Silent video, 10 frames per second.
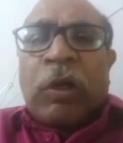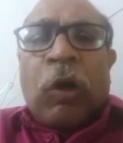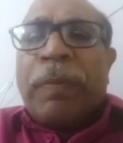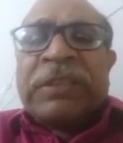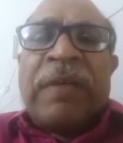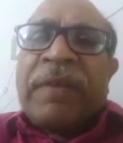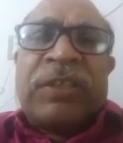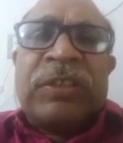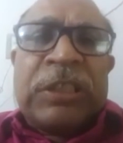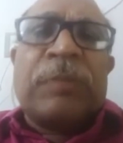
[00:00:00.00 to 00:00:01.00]
Ground-based
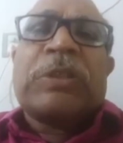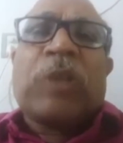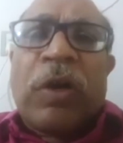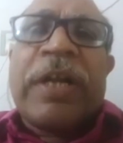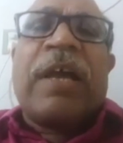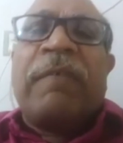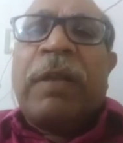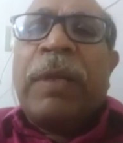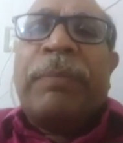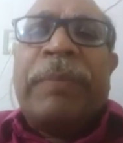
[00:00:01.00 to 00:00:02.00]
navigation system is already
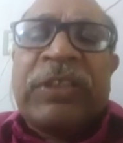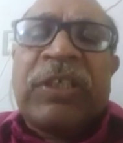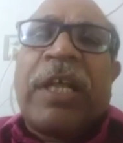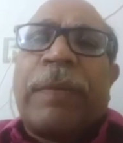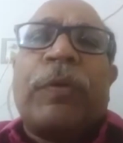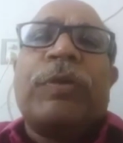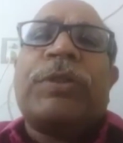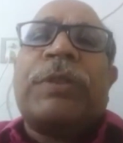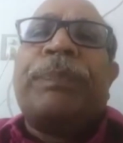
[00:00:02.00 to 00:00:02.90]
available in major airports.